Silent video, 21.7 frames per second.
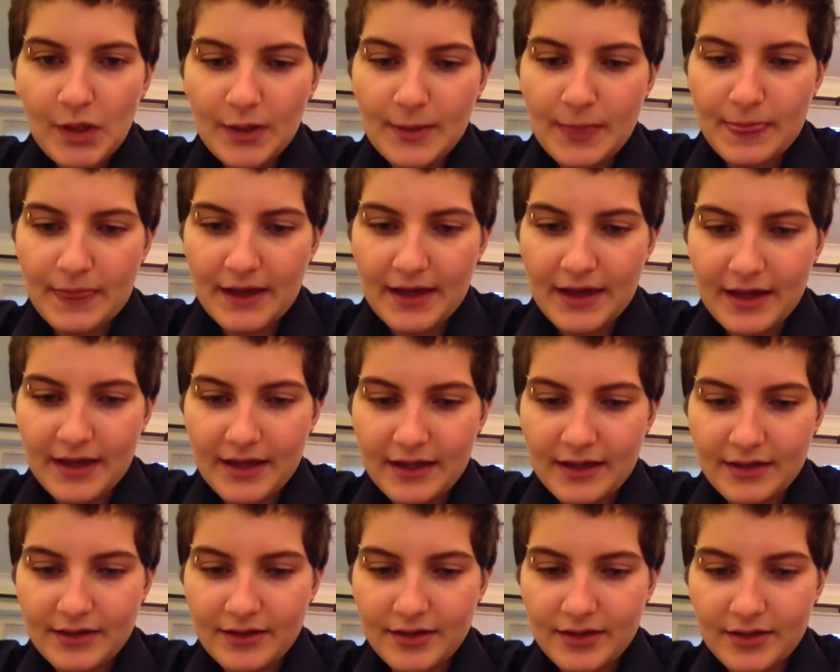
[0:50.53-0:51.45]

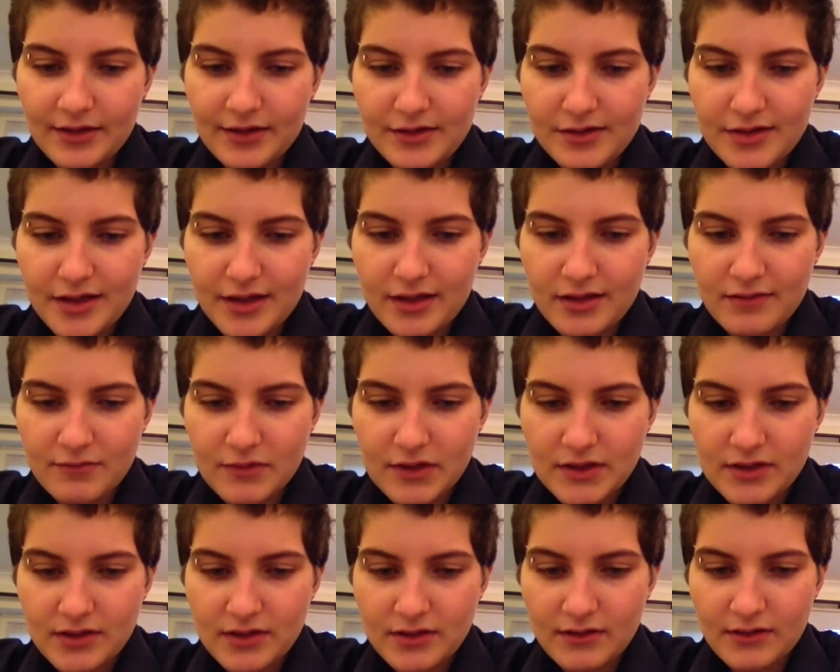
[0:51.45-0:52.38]
They assessed
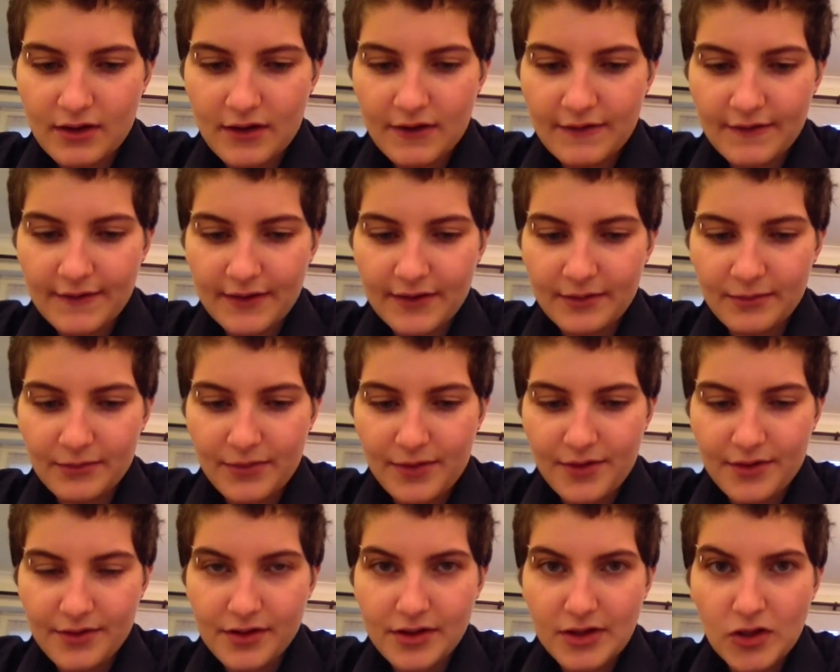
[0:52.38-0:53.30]
me, I think it
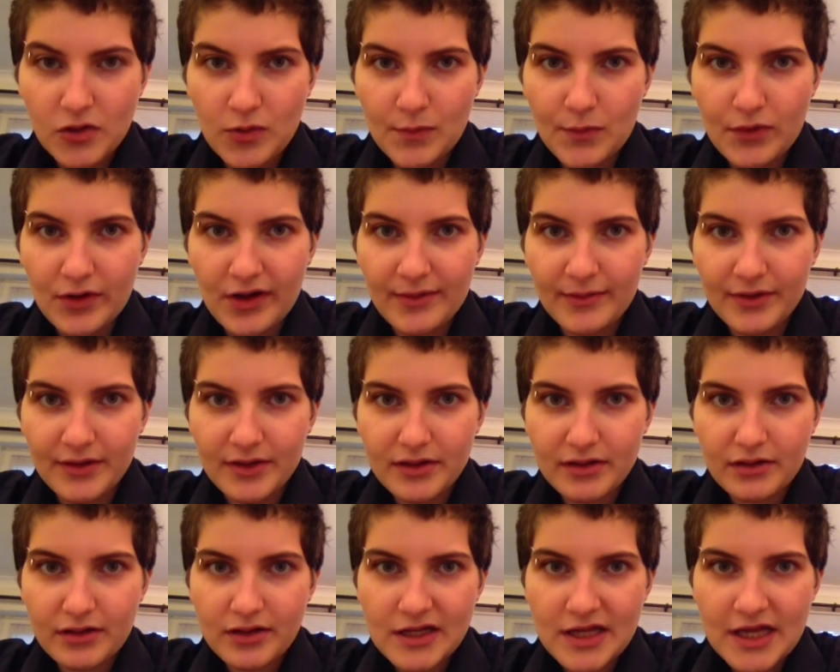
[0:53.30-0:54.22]
was 2
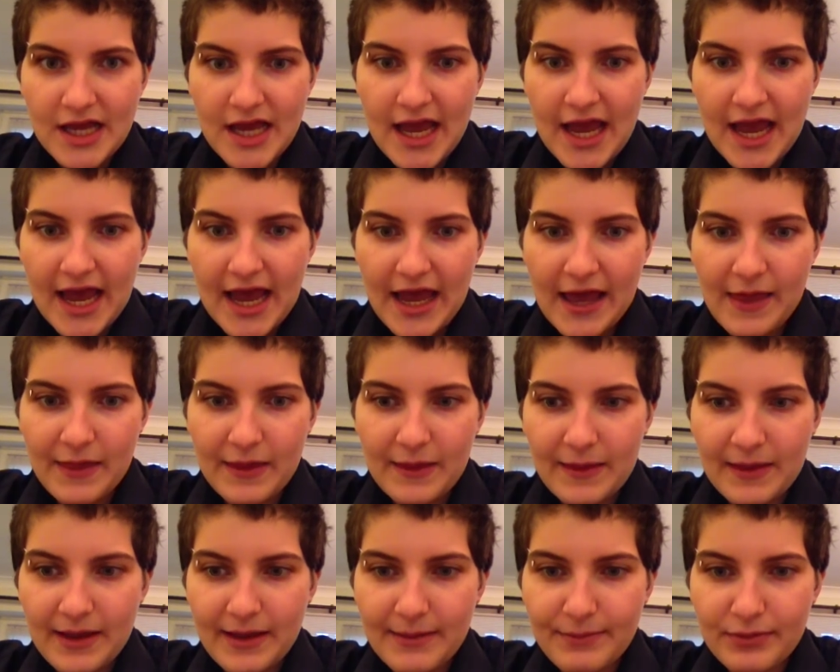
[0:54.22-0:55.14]
appointments, and then
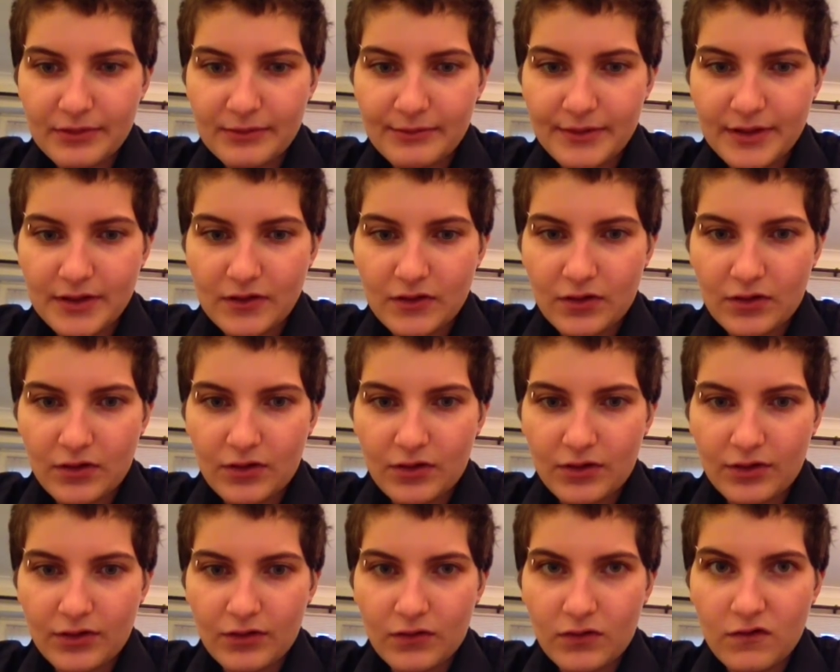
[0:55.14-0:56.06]
they put me
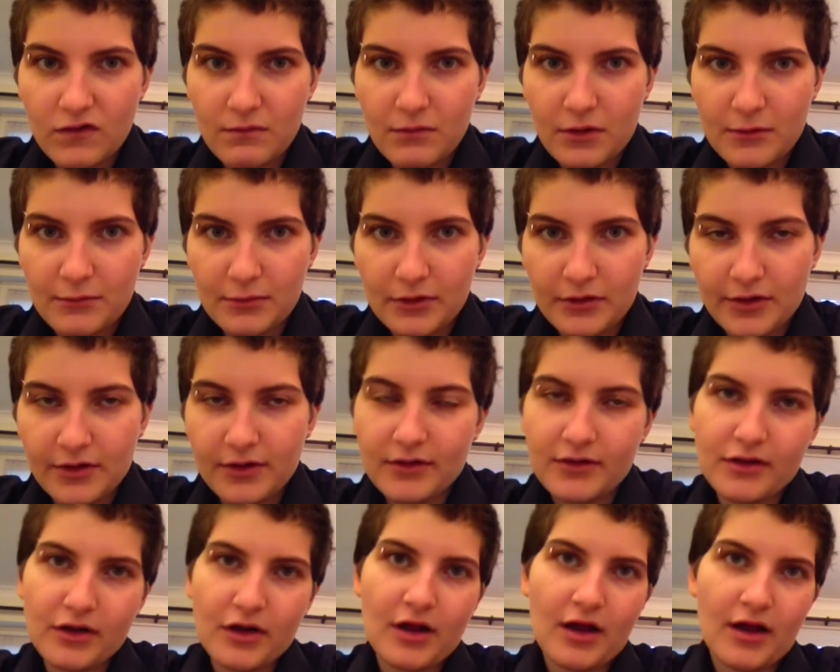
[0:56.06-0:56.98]
on hormone
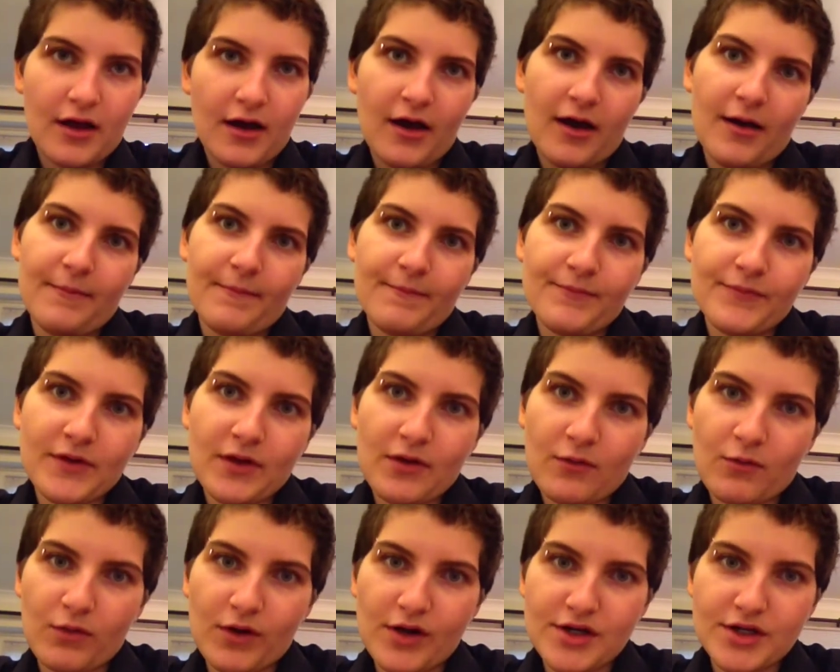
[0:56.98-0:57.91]
blockers,
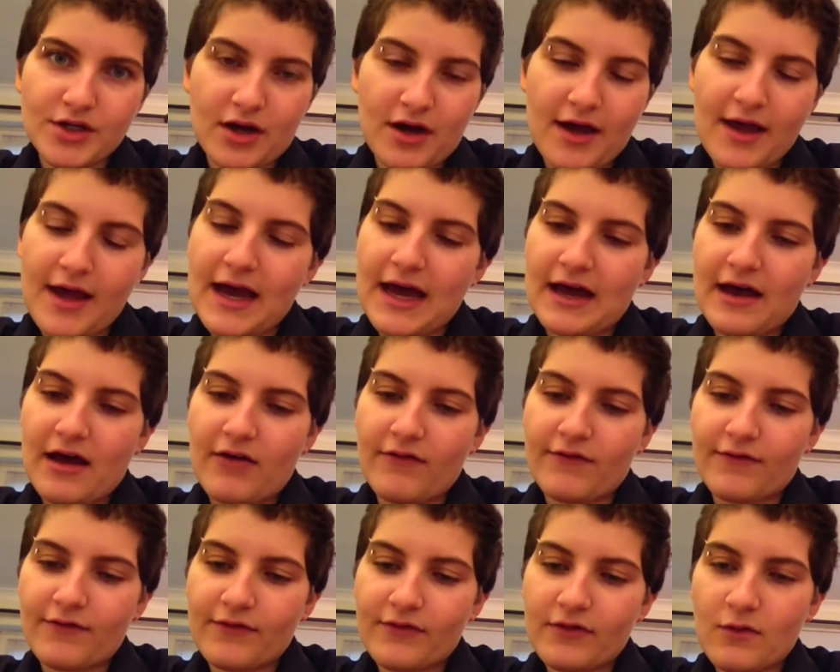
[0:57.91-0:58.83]
which I
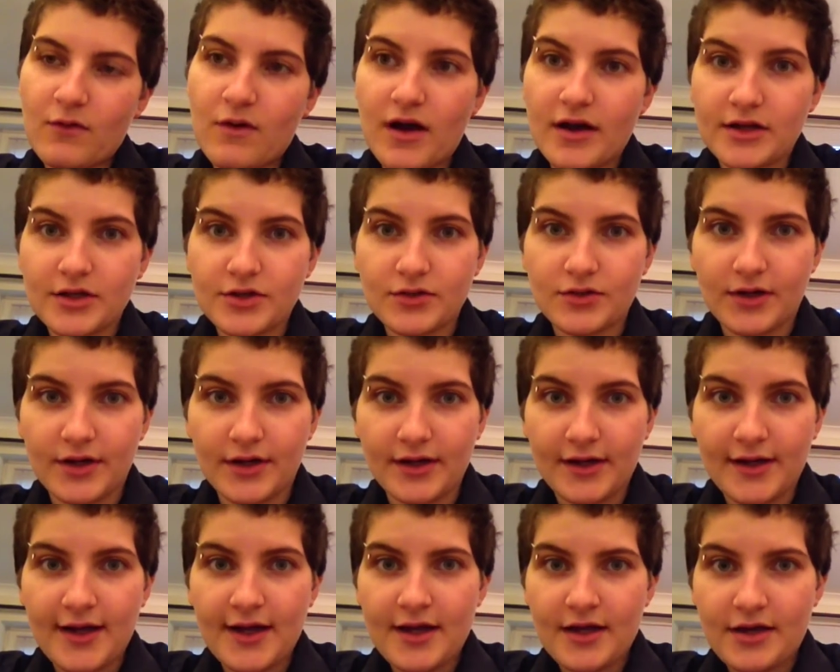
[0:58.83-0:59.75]
have quite enjoyed.
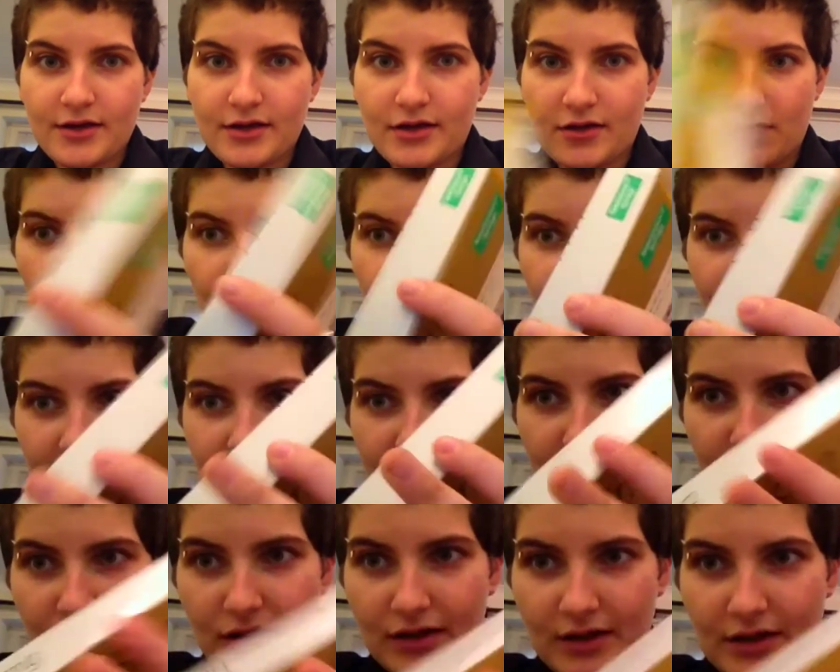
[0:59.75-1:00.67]
So
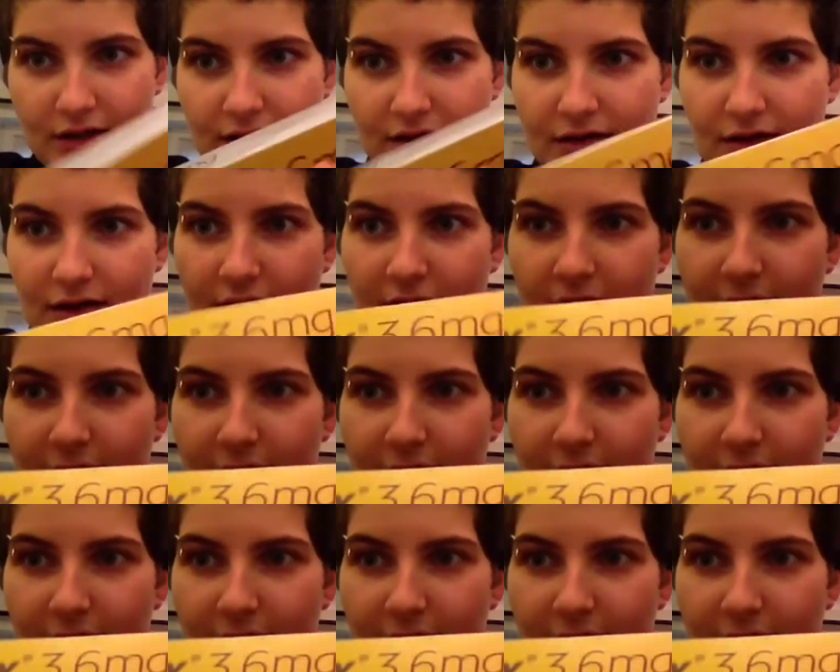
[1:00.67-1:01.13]
this is